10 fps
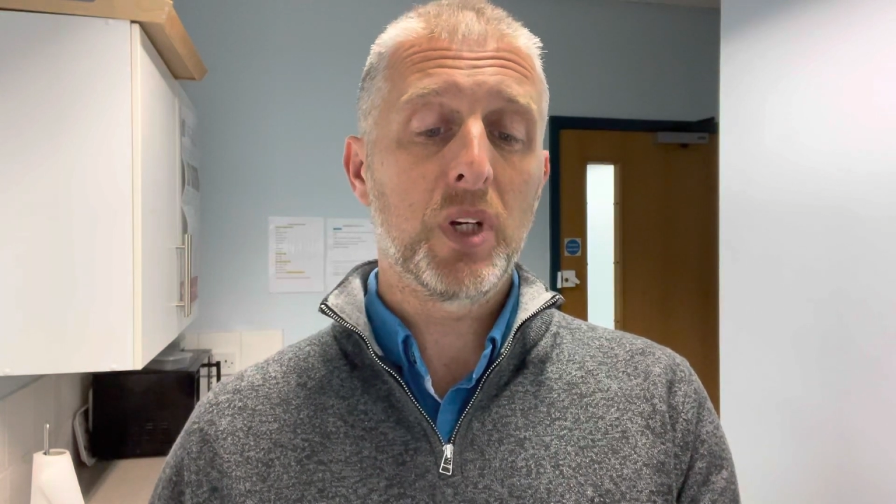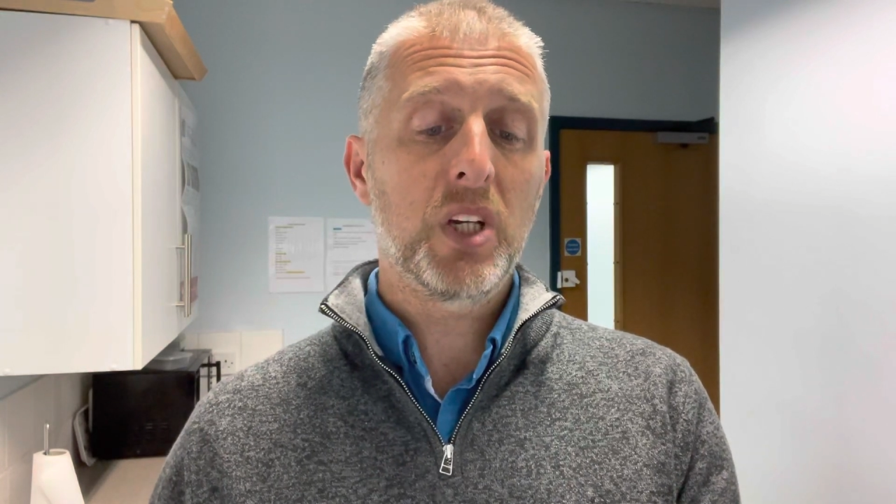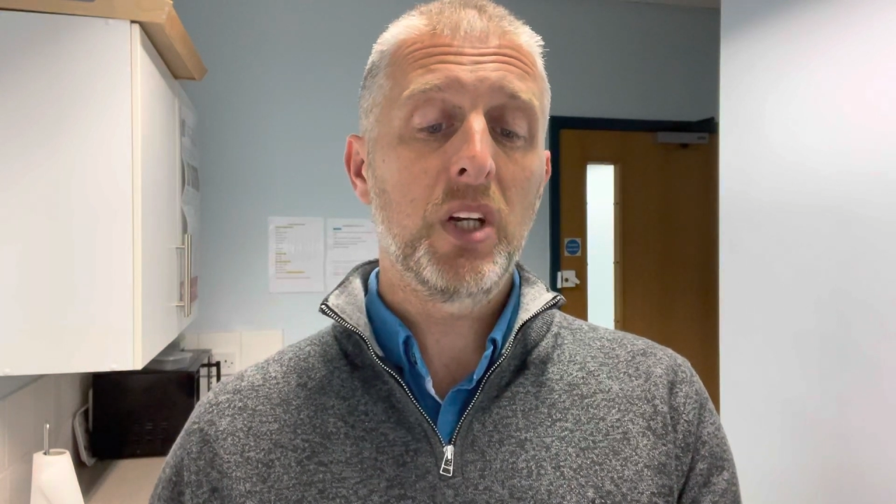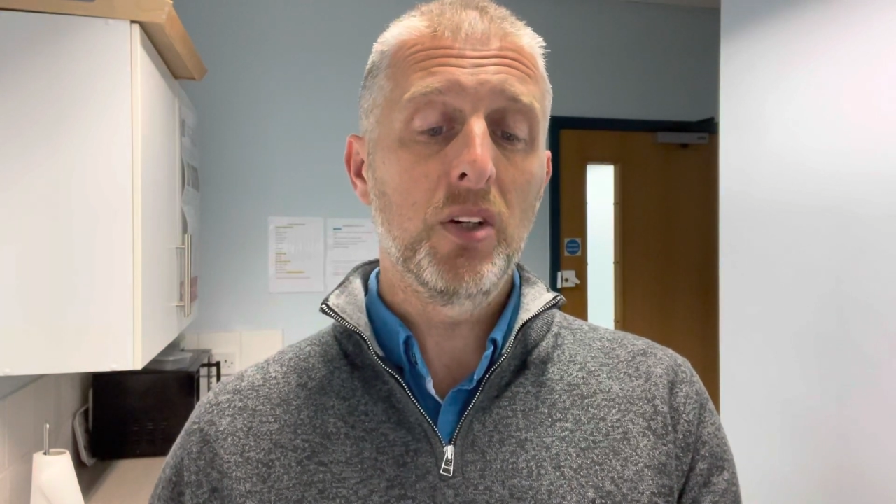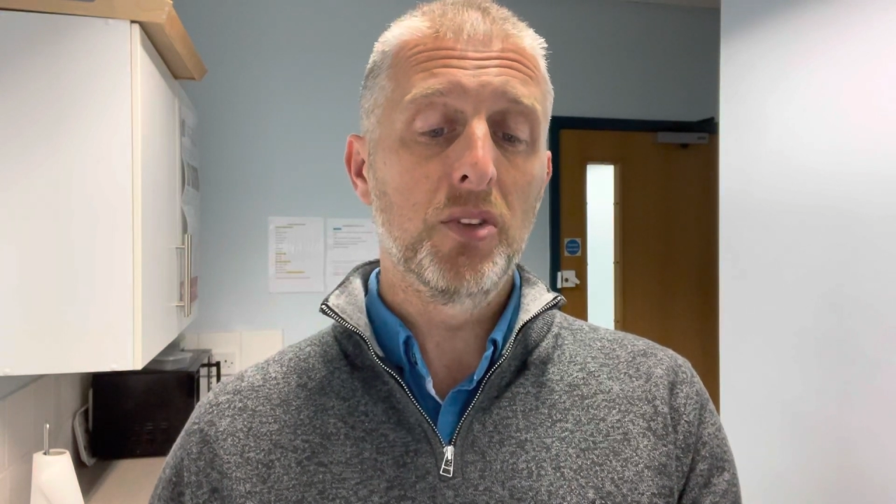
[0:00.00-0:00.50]

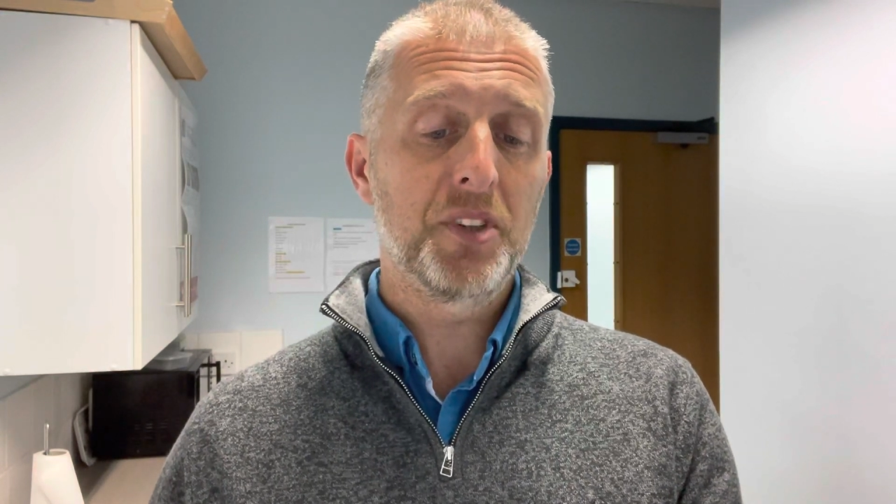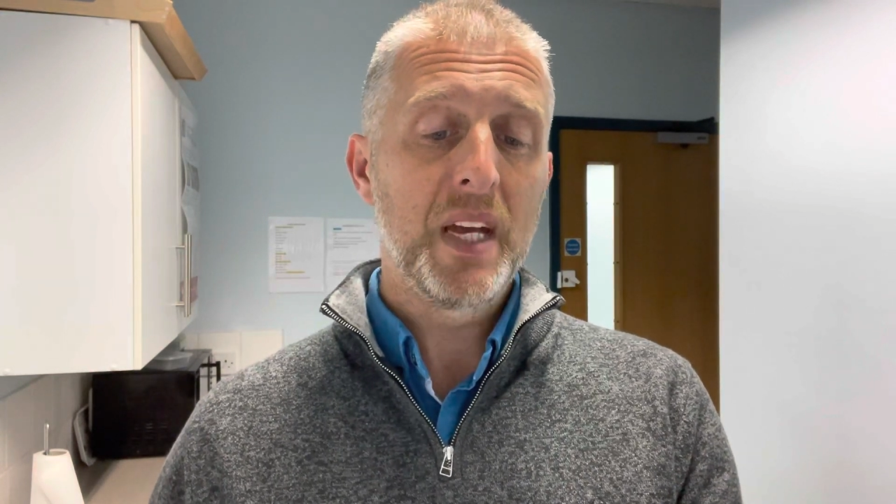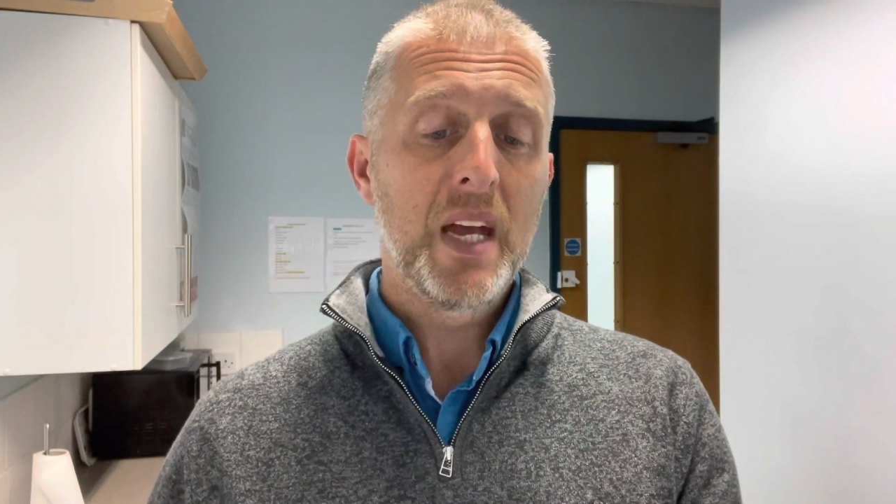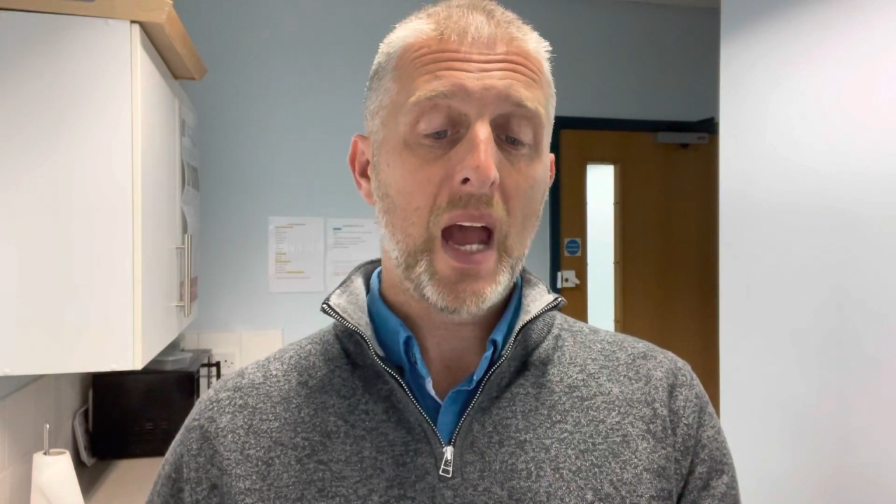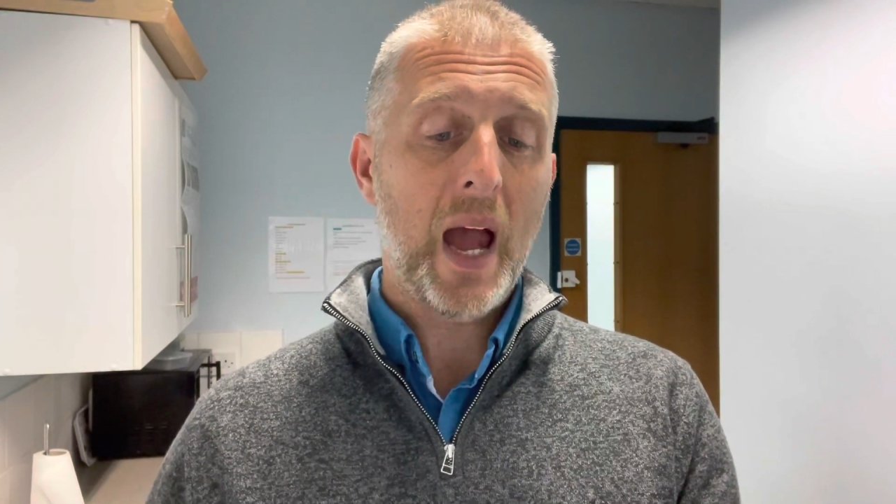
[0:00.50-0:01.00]
killed
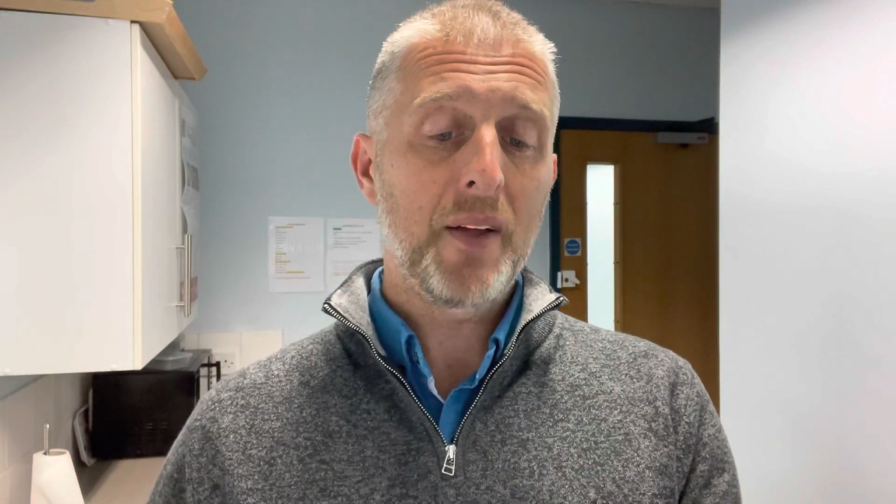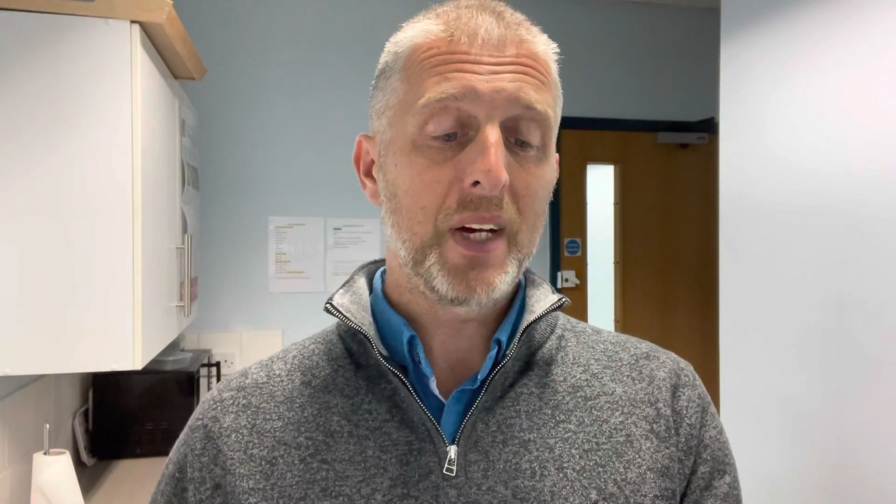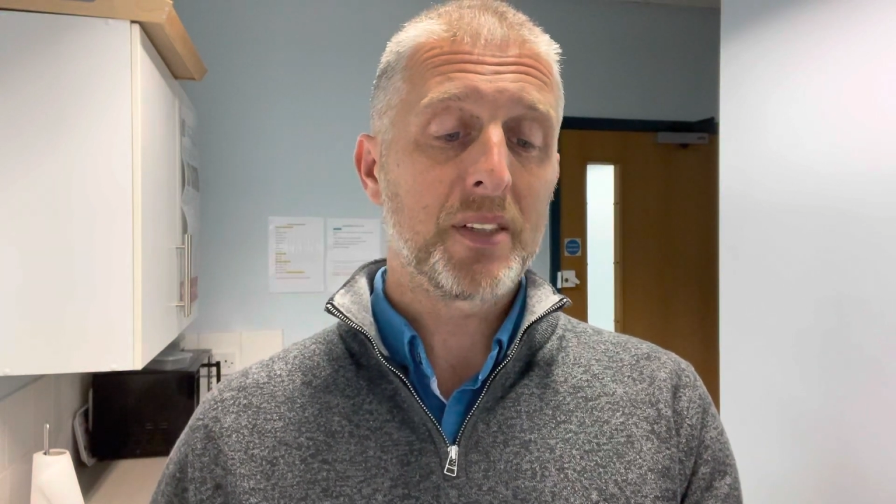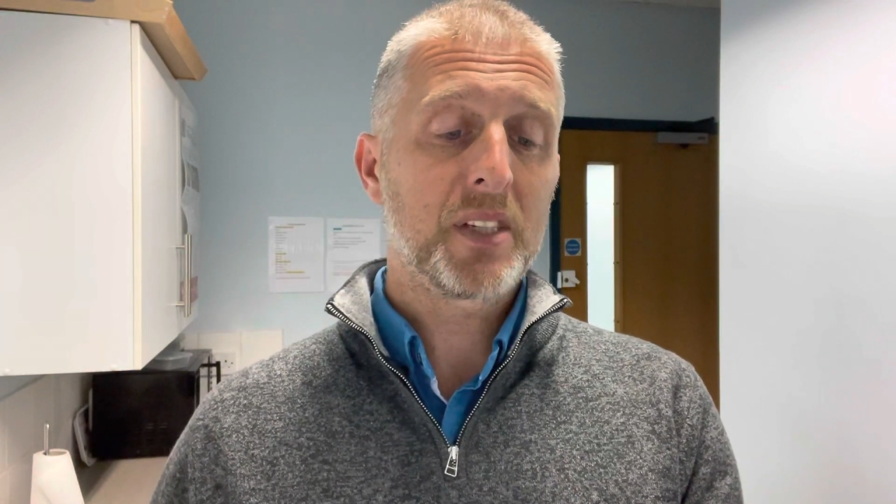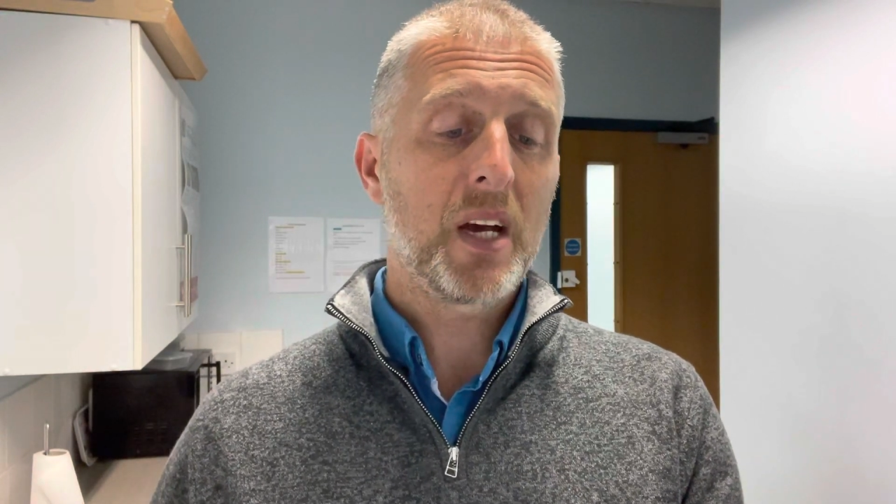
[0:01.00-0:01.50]
at
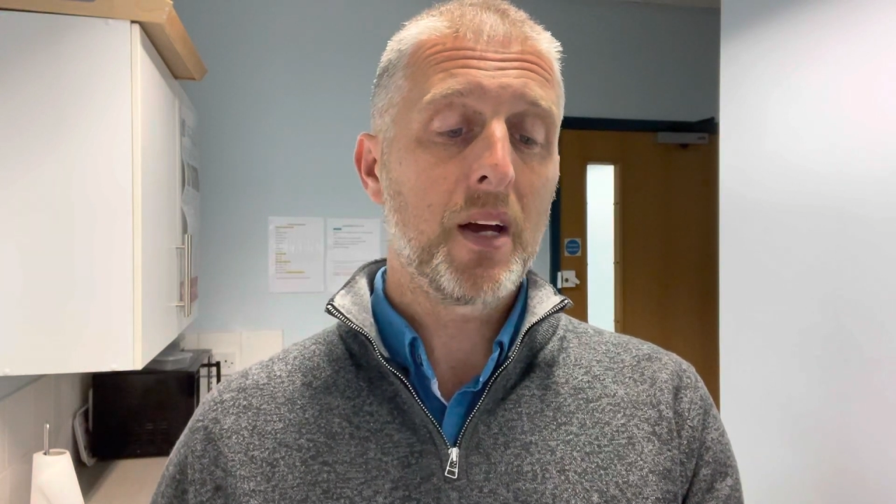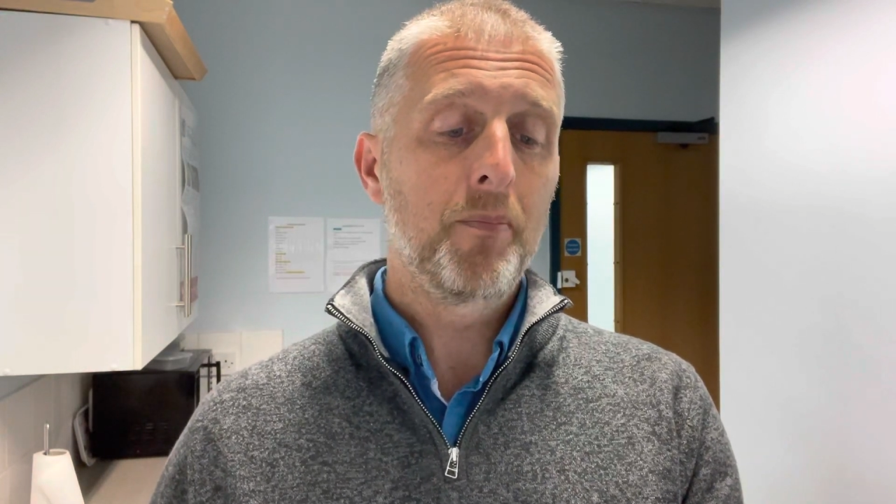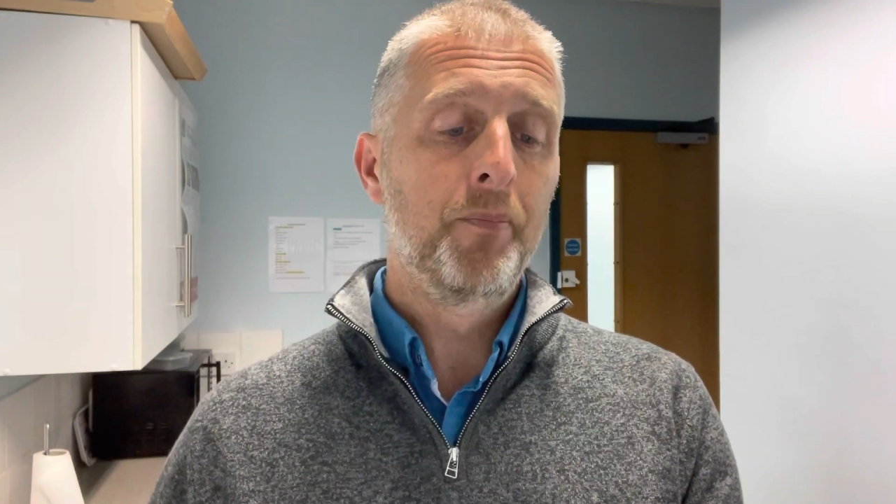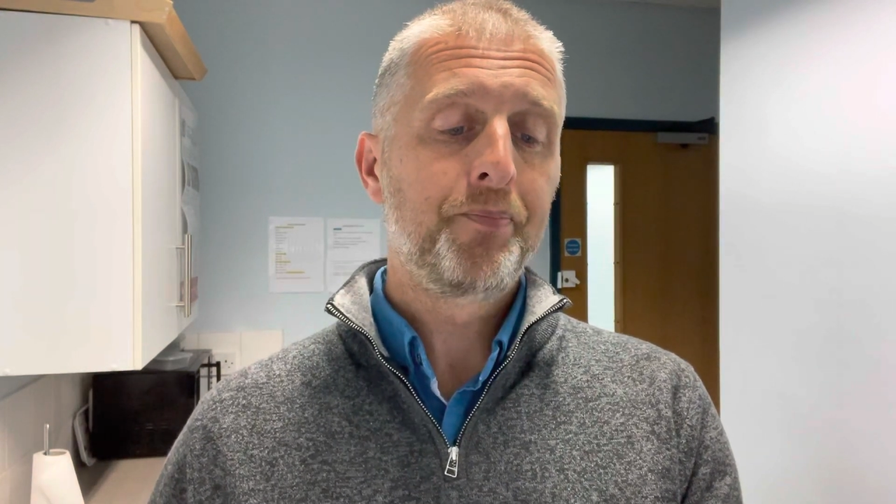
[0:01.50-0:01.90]
that time.